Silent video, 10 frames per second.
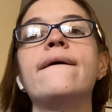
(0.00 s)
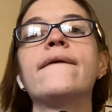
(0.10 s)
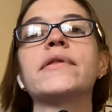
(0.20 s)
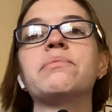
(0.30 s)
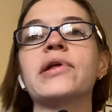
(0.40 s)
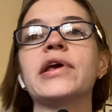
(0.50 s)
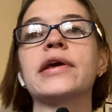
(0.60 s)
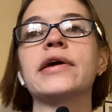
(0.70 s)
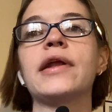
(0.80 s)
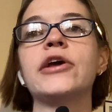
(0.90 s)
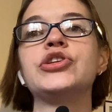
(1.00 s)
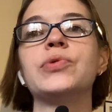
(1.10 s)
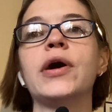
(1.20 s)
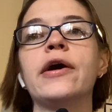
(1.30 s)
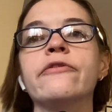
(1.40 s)
the blanket. I do
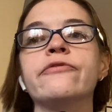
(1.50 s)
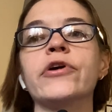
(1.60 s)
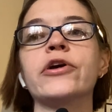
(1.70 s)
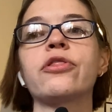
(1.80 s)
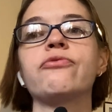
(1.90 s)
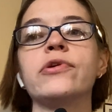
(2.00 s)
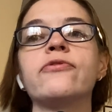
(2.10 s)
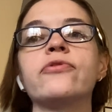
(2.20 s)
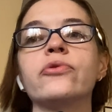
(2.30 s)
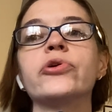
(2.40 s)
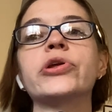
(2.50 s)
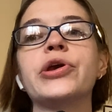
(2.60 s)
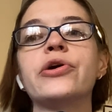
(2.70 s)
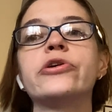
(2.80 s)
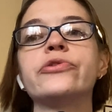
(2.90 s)
have like 3 Florida
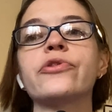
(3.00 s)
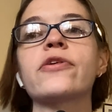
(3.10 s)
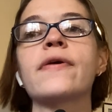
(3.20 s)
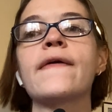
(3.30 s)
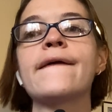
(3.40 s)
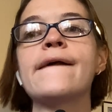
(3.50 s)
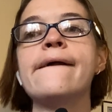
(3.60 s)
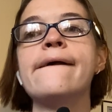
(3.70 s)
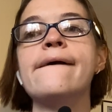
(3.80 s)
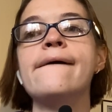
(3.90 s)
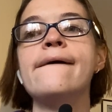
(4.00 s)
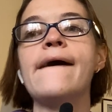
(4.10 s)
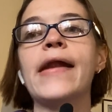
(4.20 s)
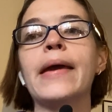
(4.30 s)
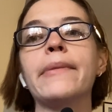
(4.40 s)
yarns
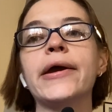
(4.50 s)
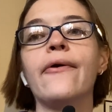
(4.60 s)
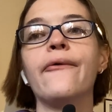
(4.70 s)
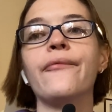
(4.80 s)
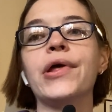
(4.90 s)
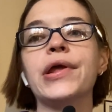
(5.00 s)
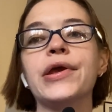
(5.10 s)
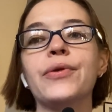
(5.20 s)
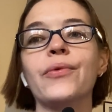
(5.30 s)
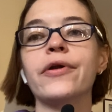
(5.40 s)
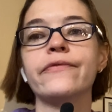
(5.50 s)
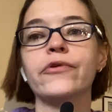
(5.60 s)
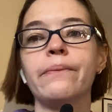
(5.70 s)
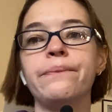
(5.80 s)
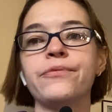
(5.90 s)
and I might only need one of them.